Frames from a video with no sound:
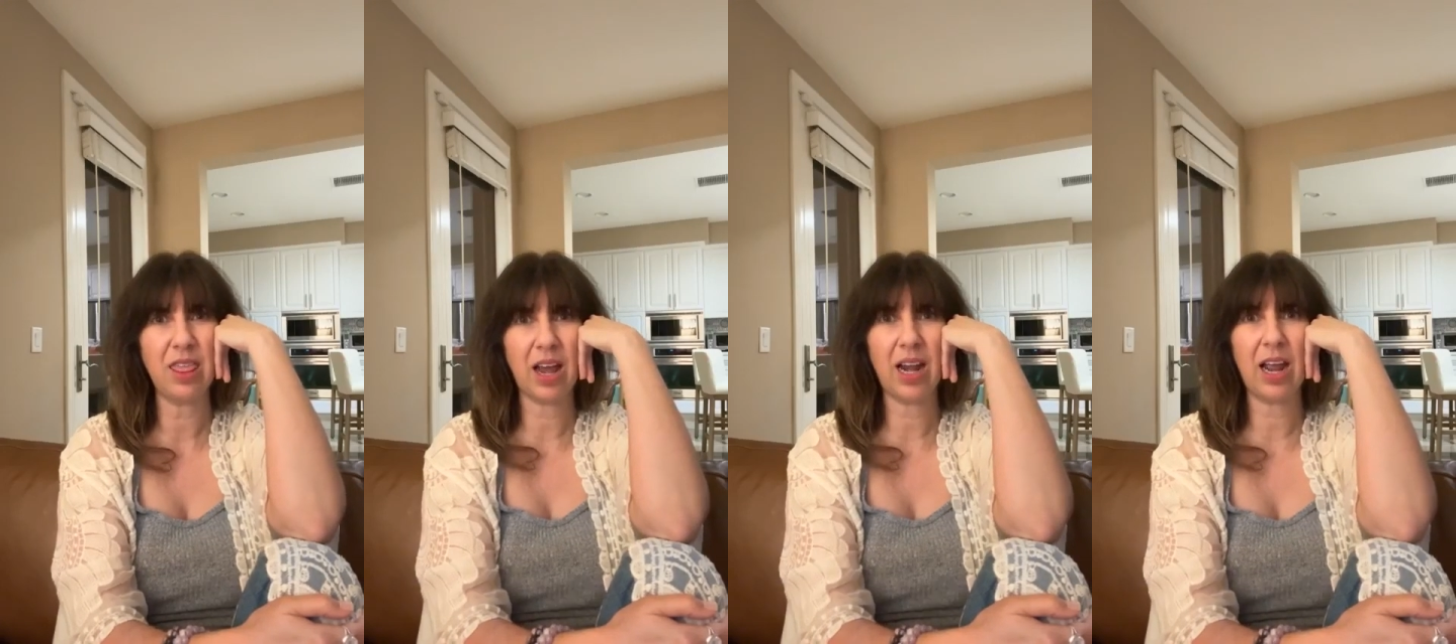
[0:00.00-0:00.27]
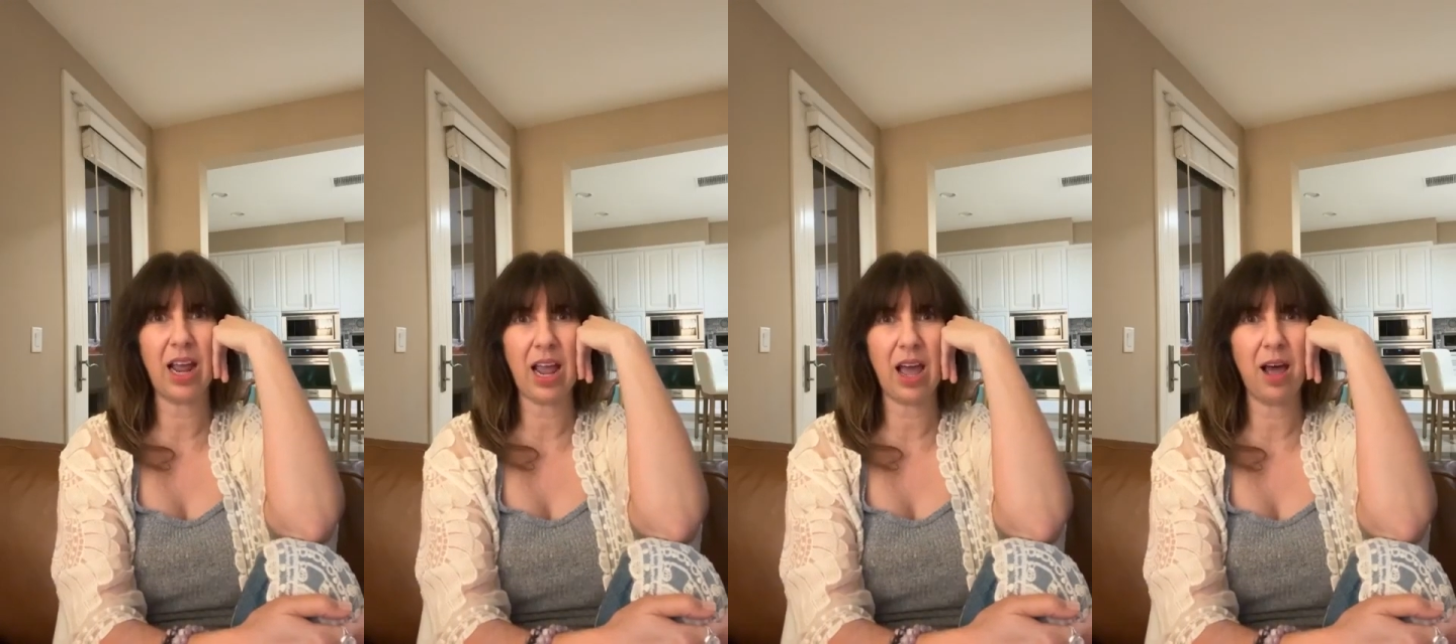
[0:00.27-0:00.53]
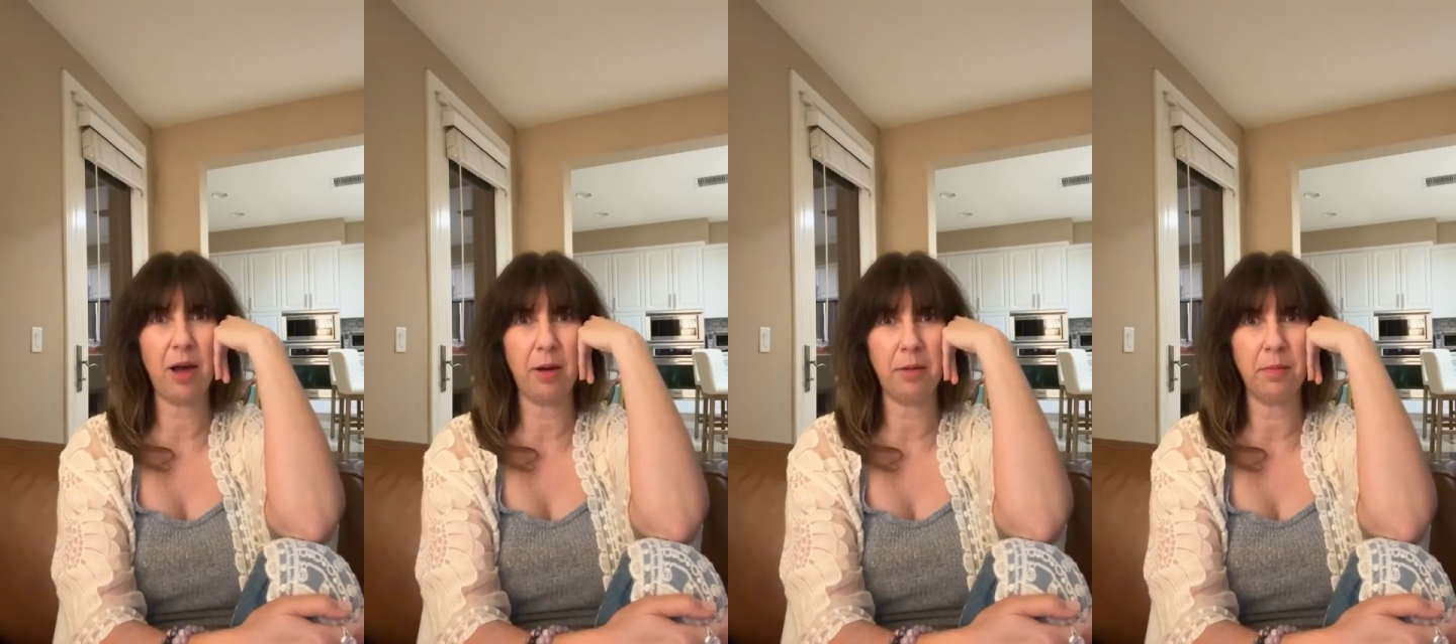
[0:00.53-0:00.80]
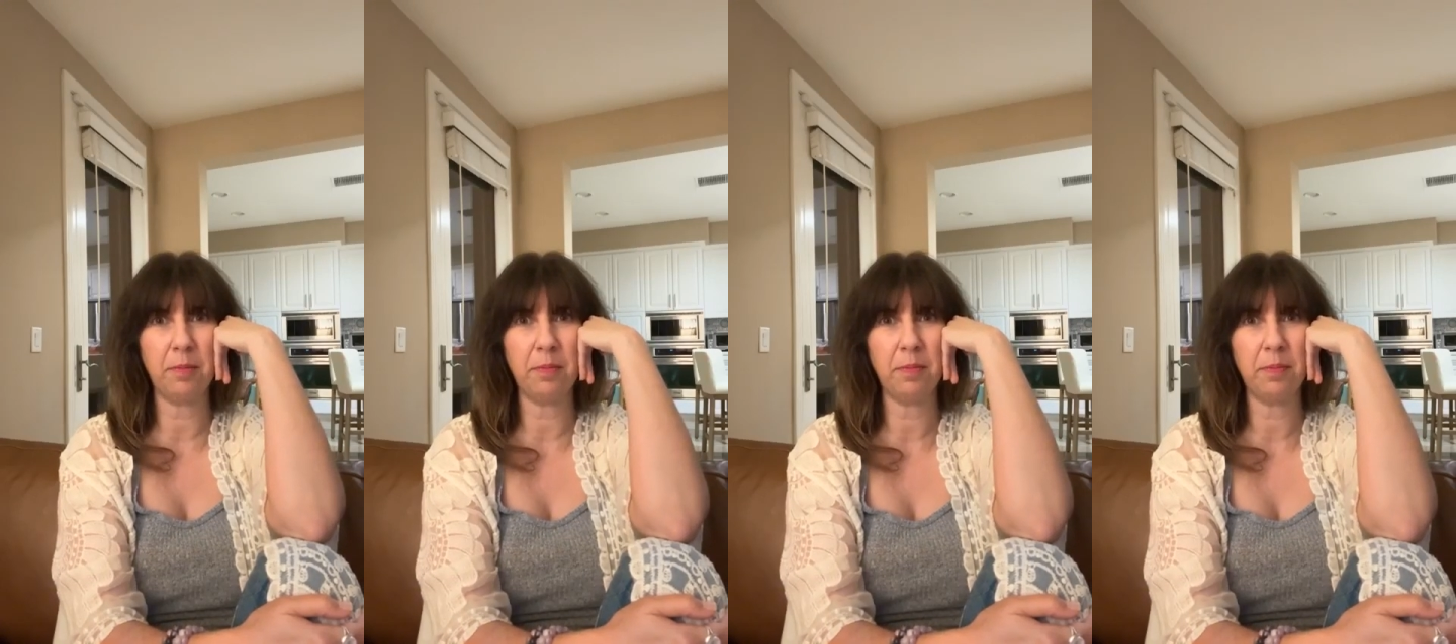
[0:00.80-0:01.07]
that I
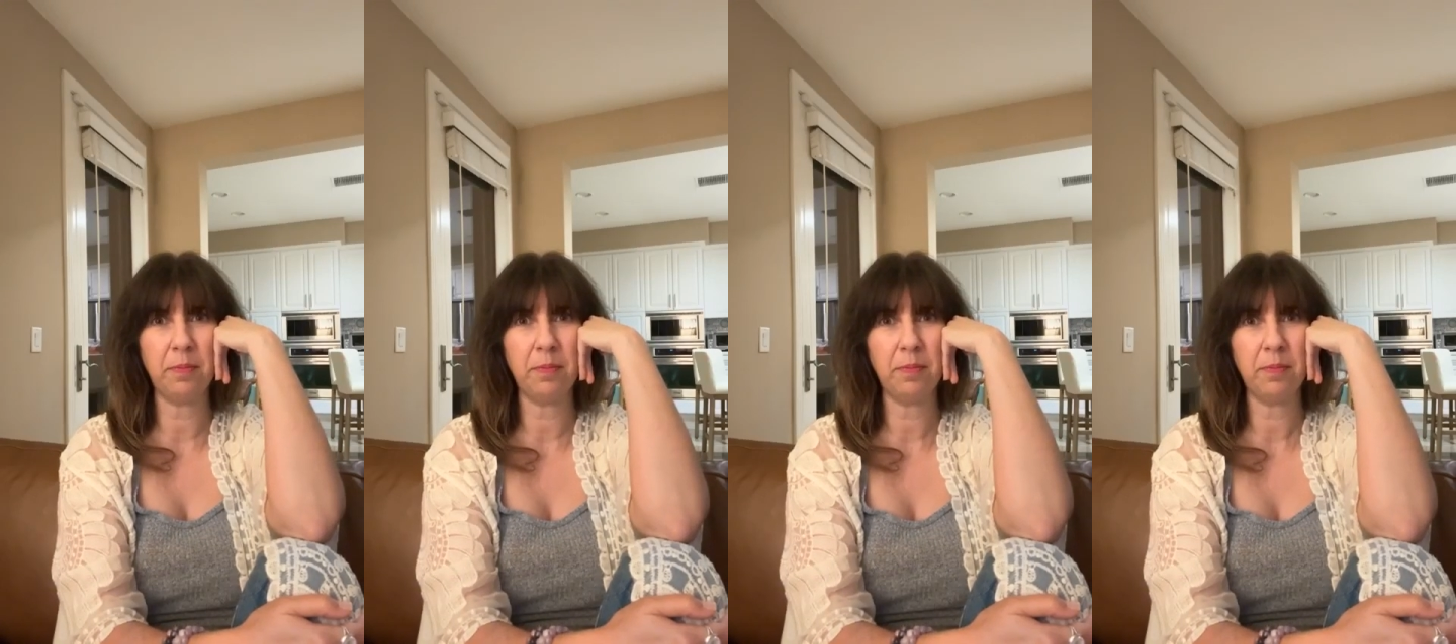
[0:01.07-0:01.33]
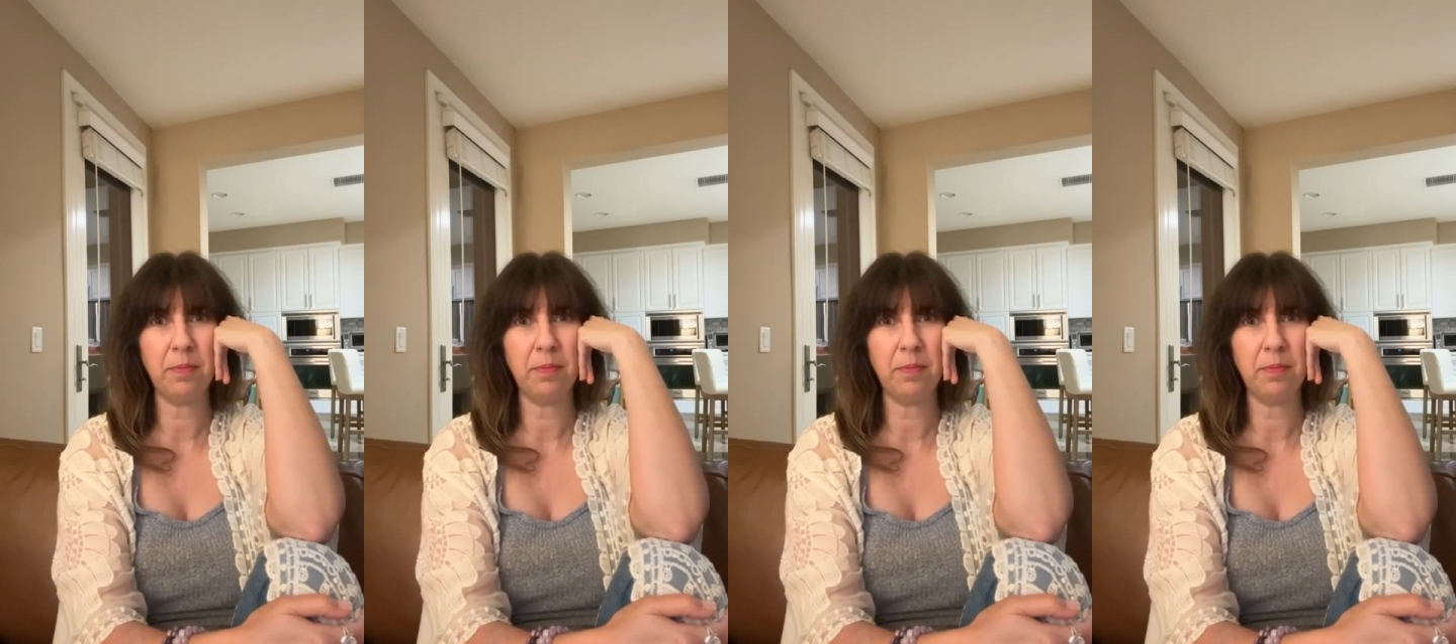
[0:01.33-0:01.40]
am.